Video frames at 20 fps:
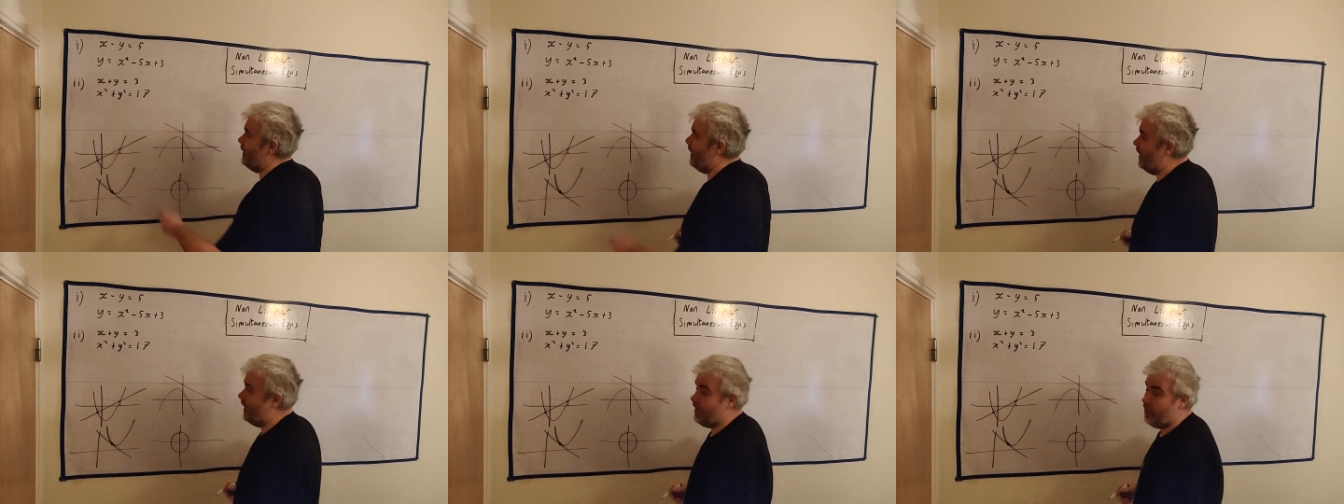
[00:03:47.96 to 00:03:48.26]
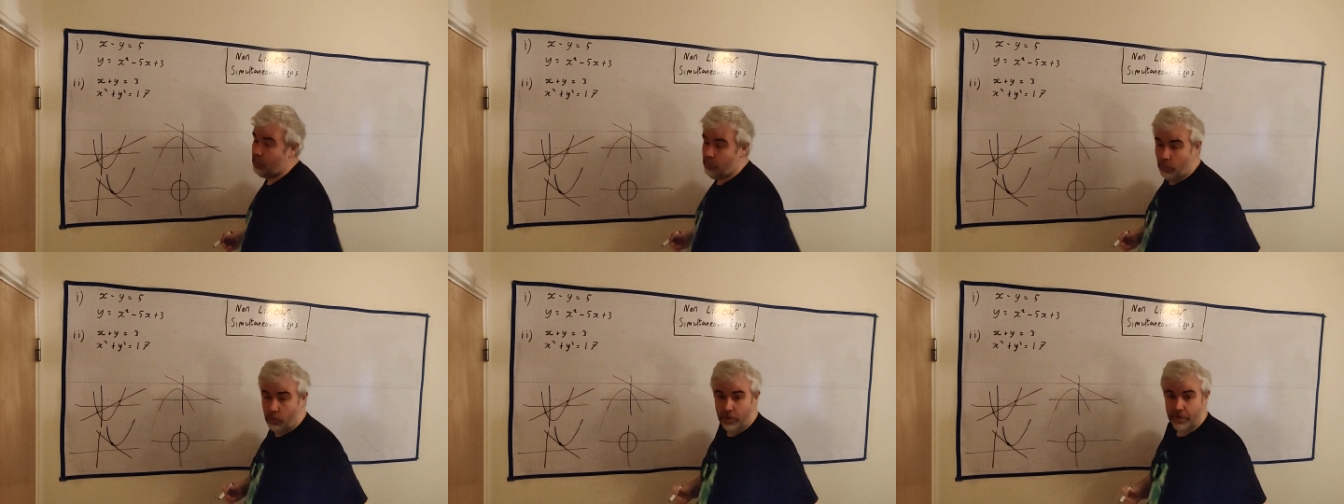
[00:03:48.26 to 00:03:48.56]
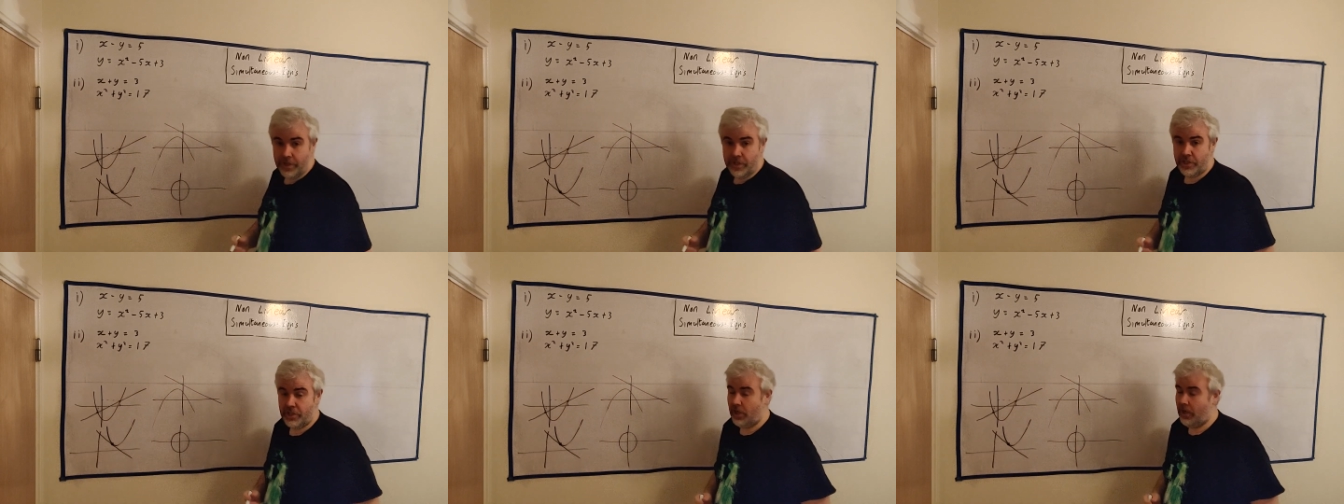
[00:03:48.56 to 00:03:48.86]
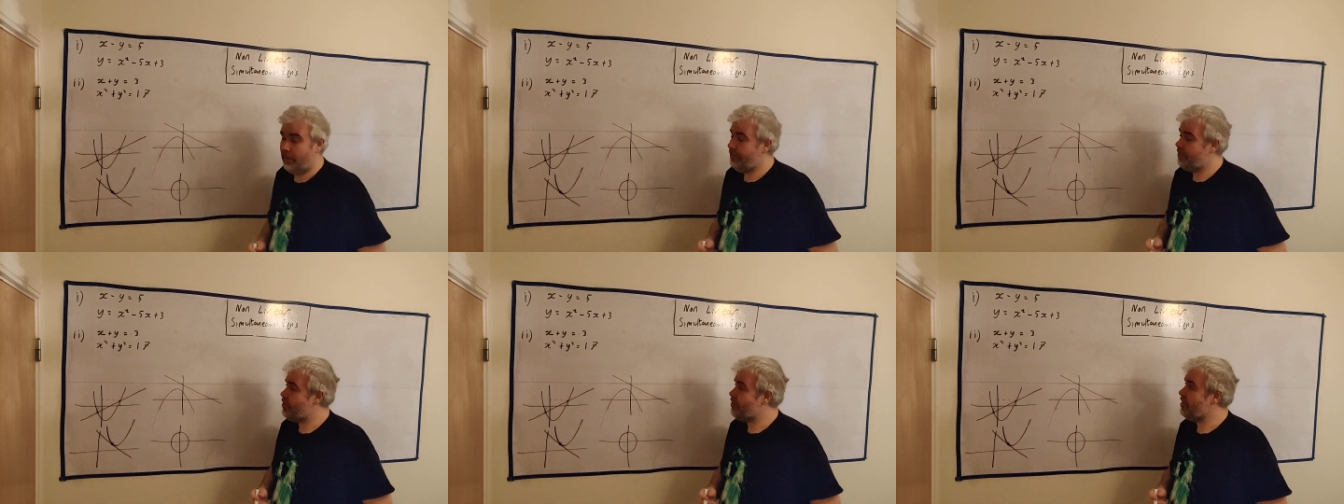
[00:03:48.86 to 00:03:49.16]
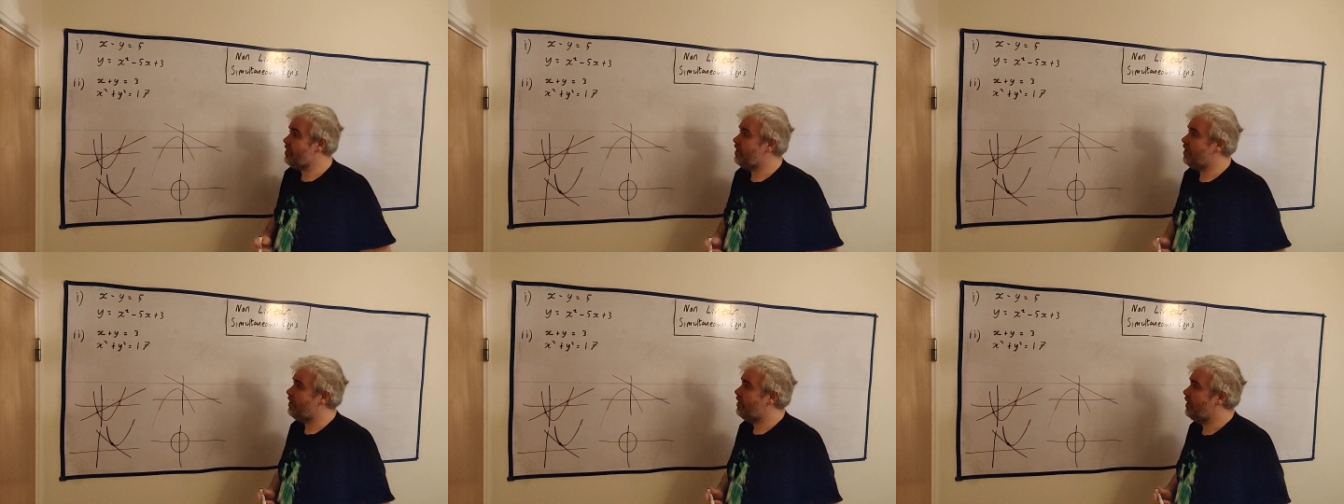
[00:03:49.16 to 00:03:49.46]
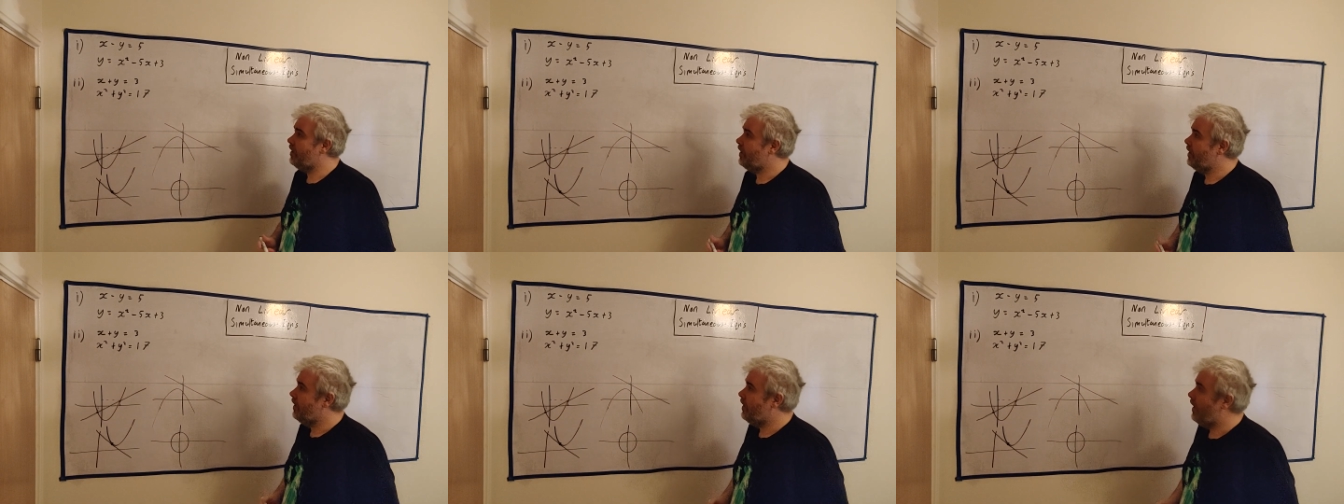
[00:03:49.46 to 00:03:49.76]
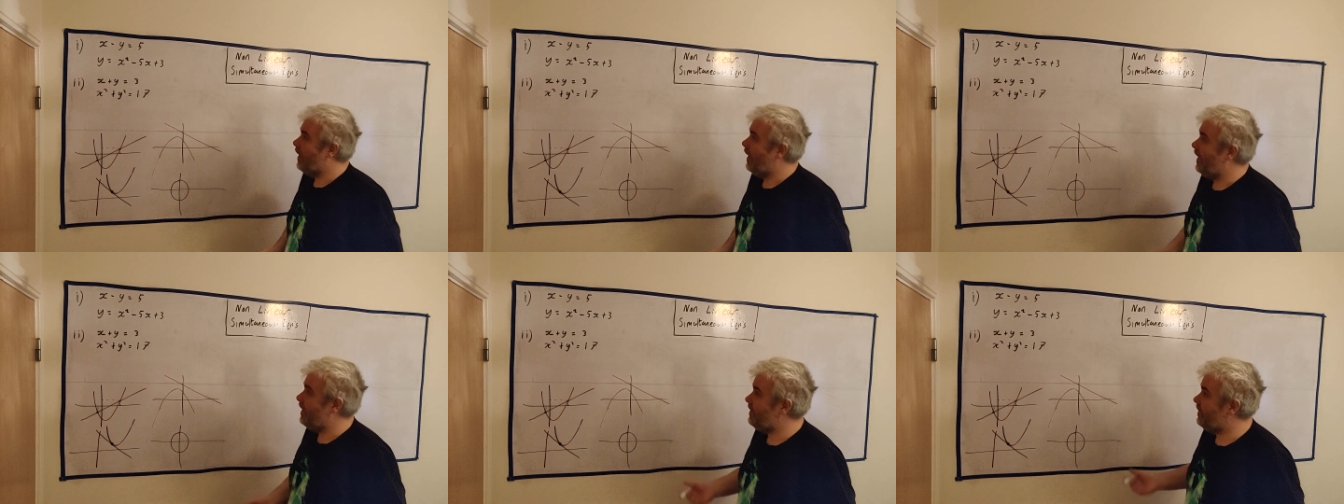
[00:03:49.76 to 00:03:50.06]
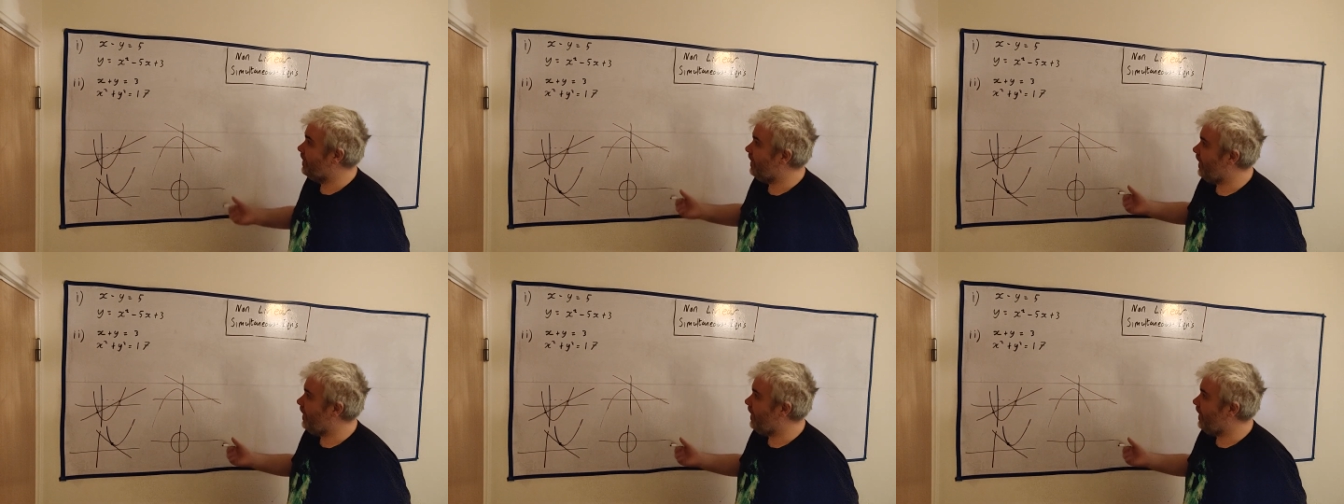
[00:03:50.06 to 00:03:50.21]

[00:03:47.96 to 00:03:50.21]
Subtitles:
that in coordinate geometry. And the